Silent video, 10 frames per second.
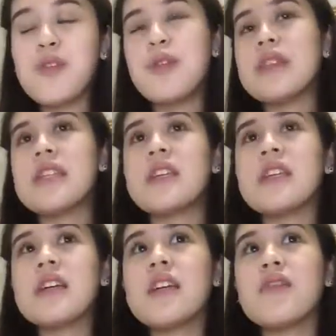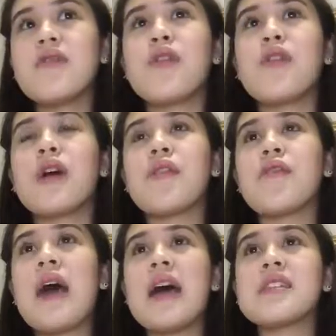We use it for
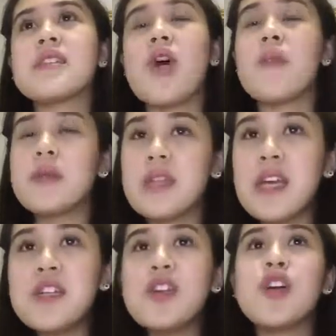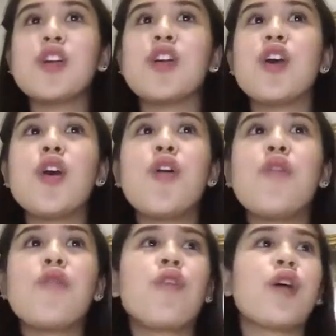fast computation,
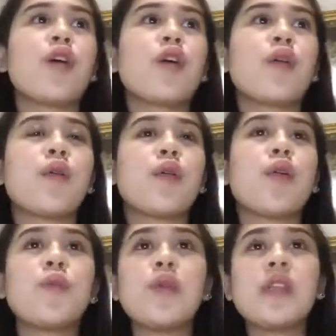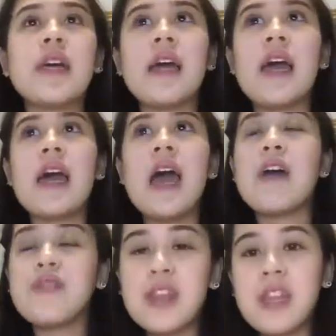for computing
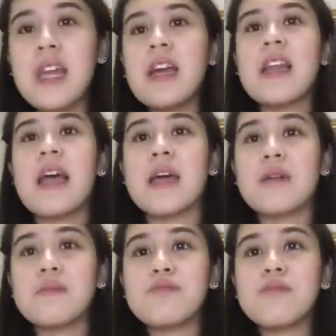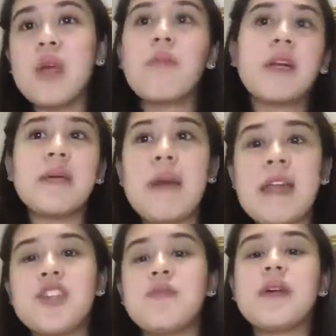everything like money
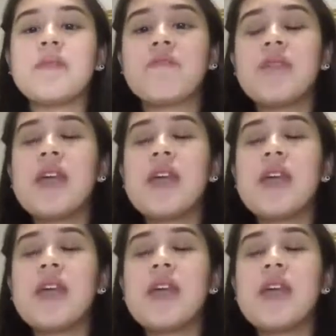management.